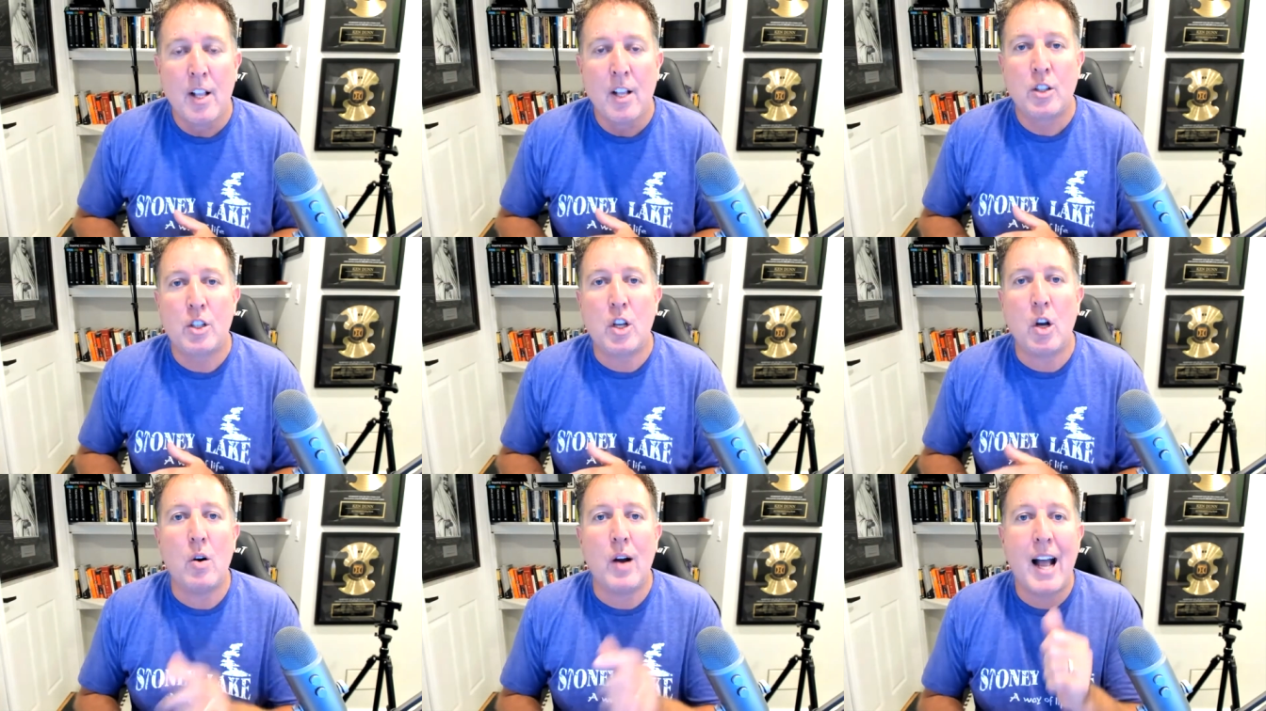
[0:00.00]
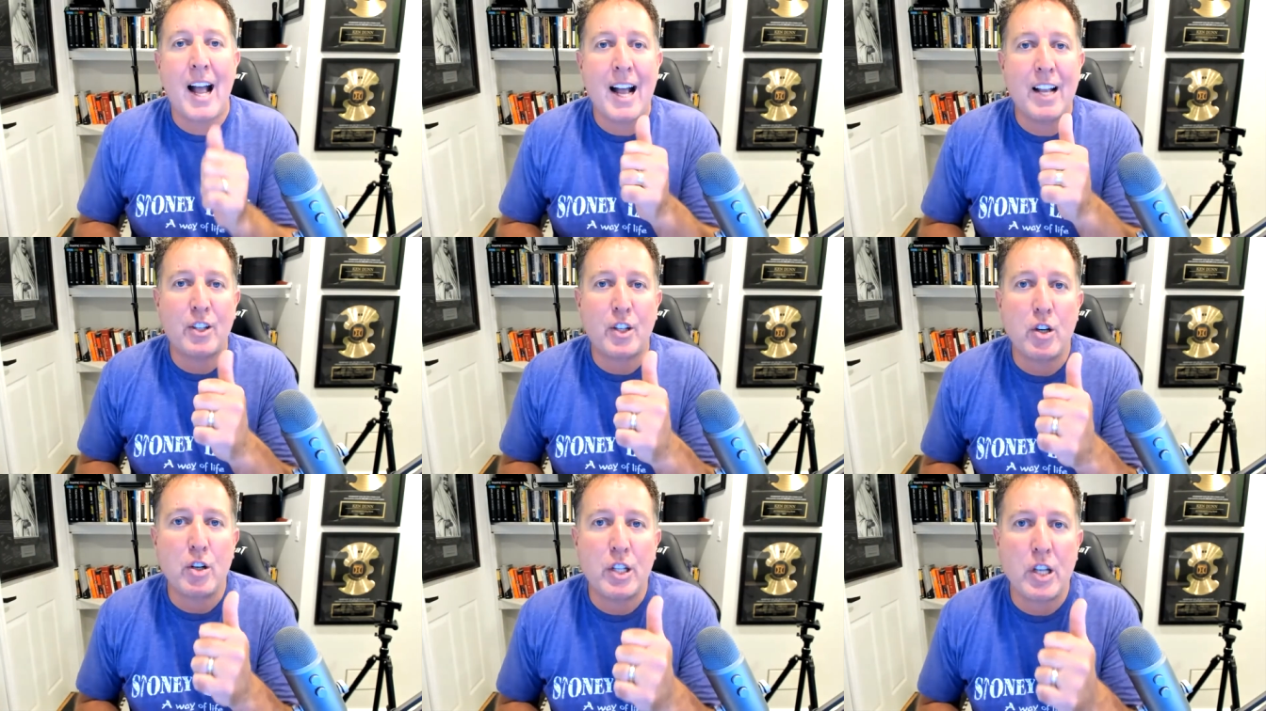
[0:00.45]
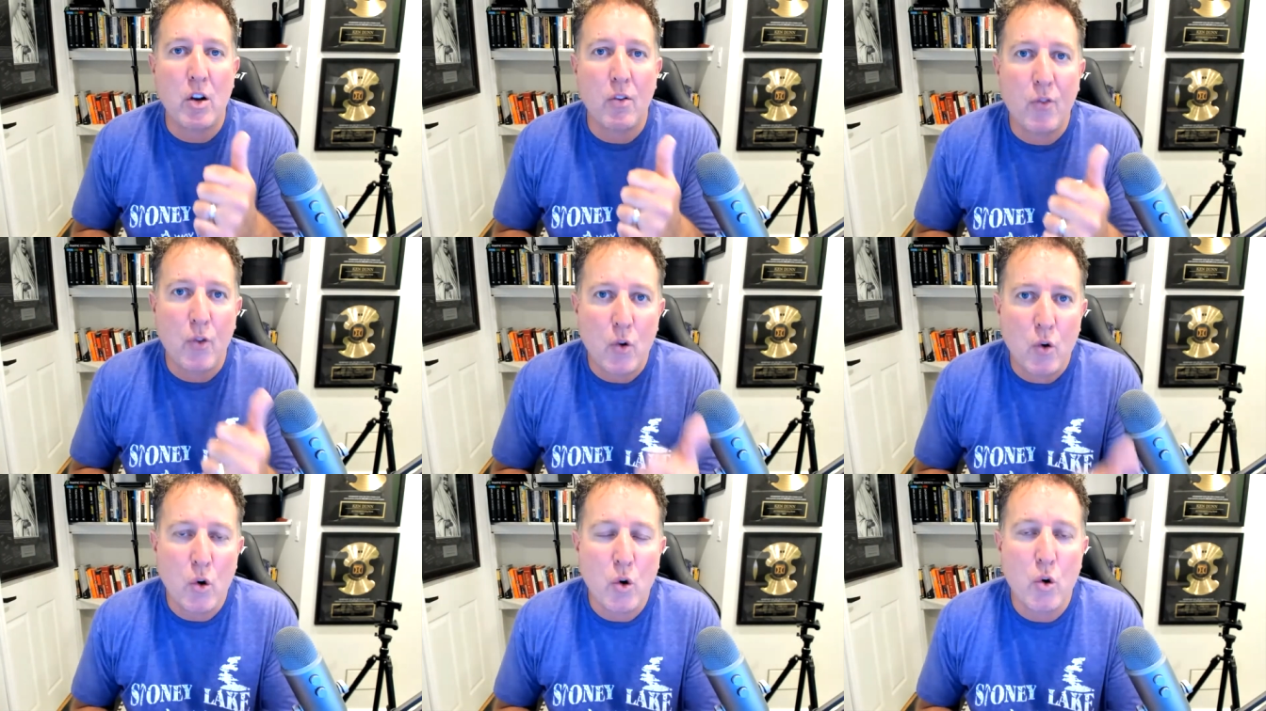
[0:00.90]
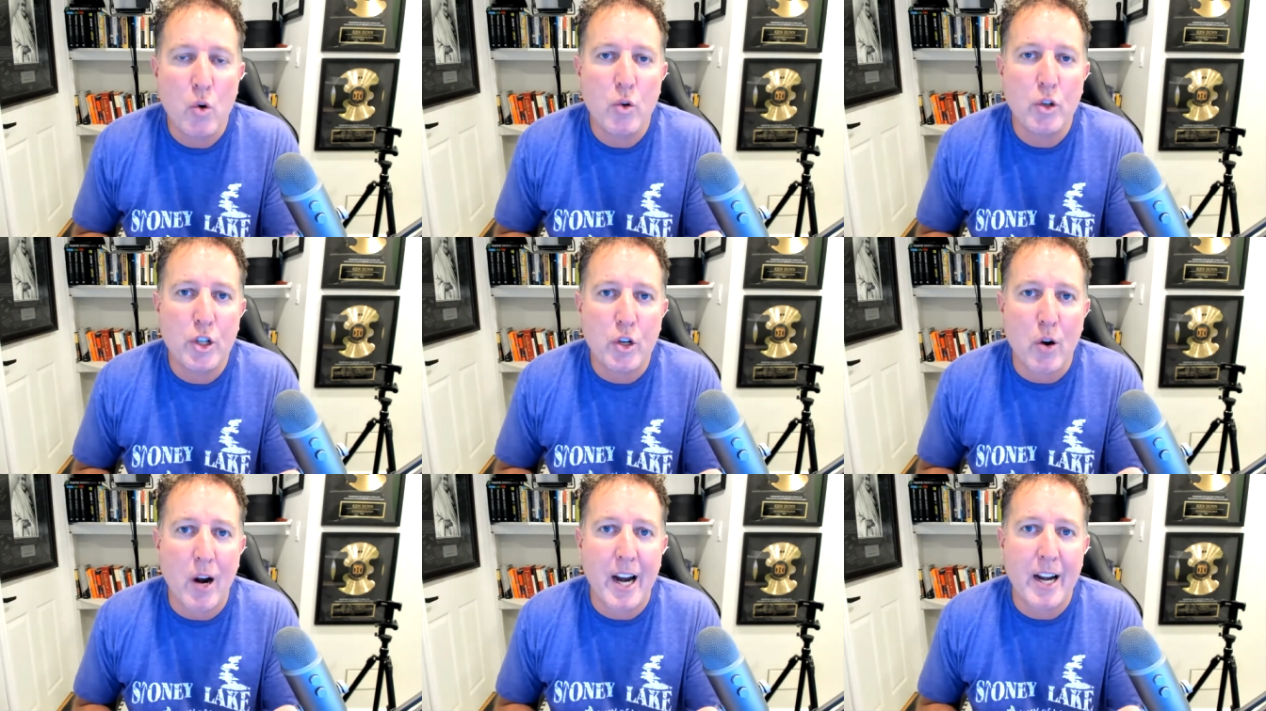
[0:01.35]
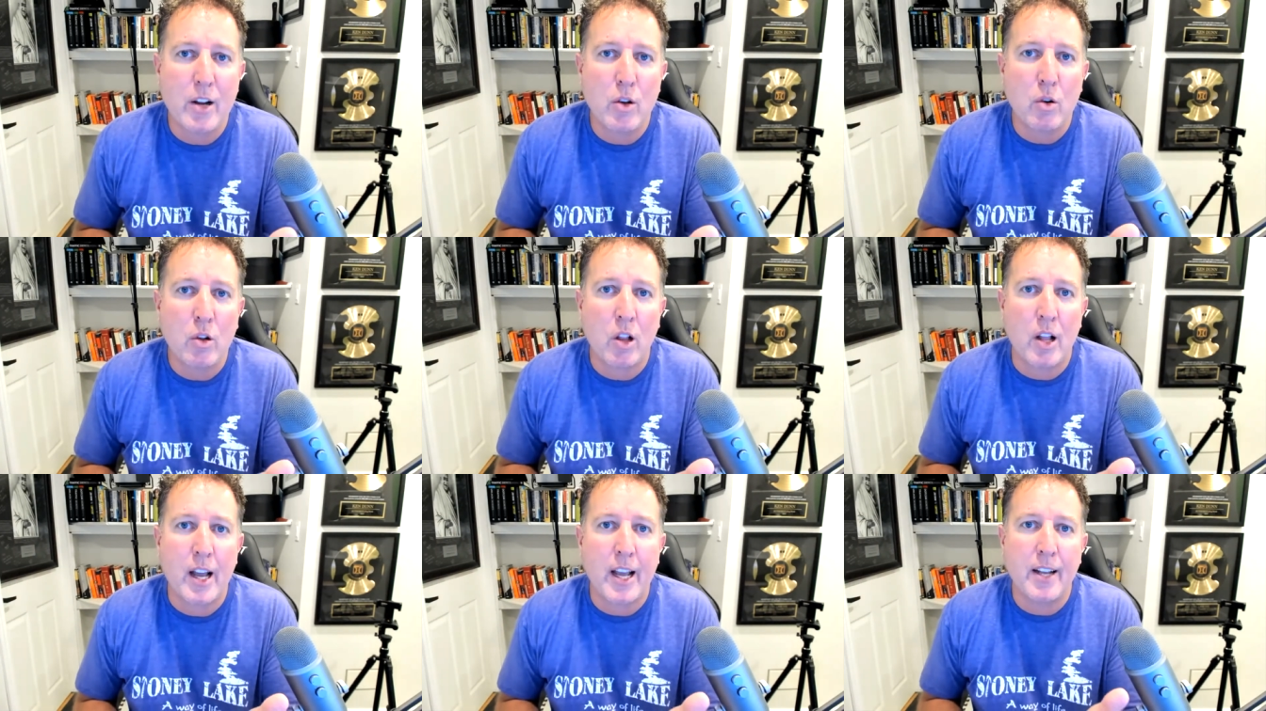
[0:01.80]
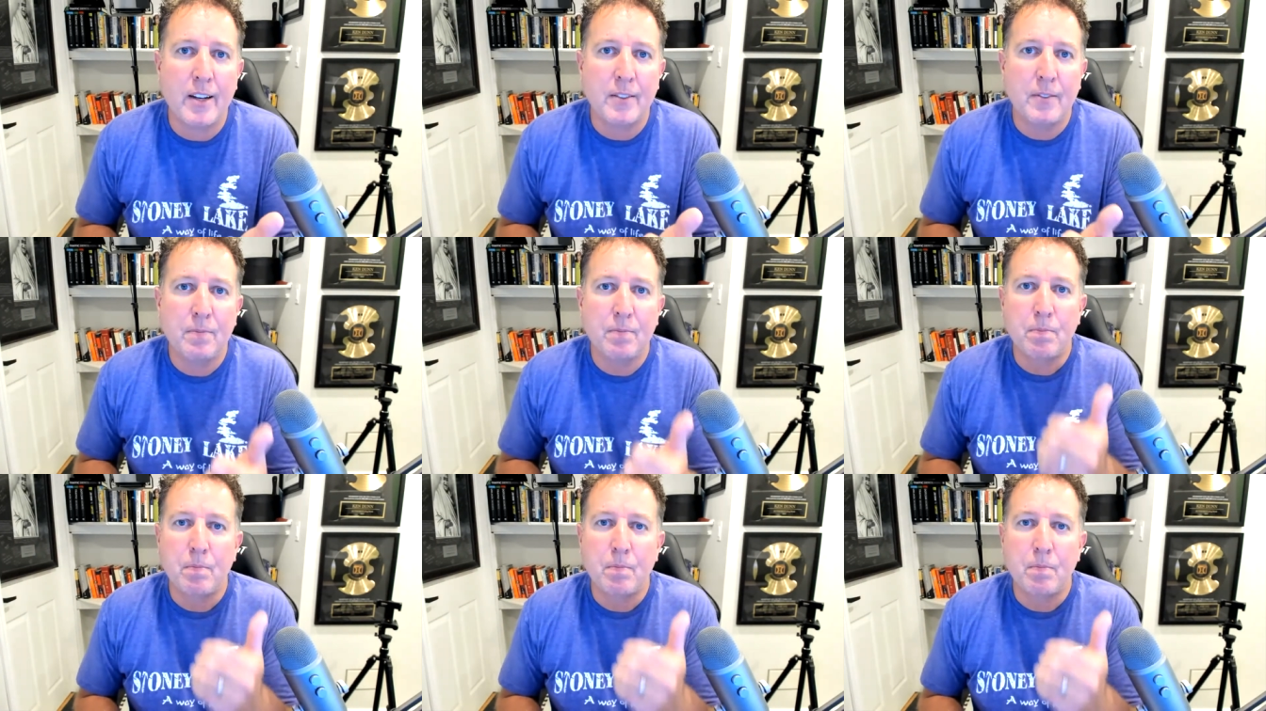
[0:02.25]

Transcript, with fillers: So ask yourself who's your ideal client